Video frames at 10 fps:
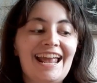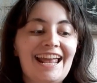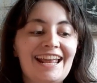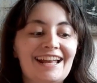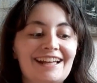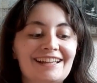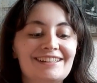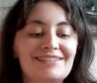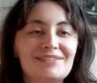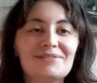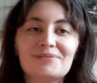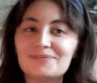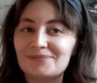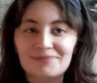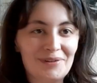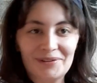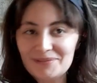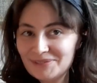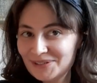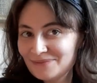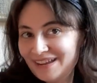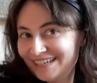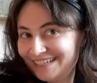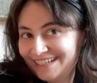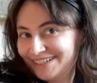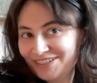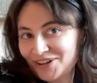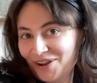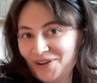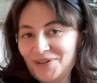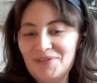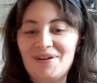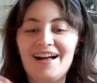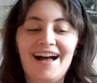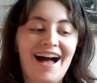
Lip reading: And welcome to my knitting show.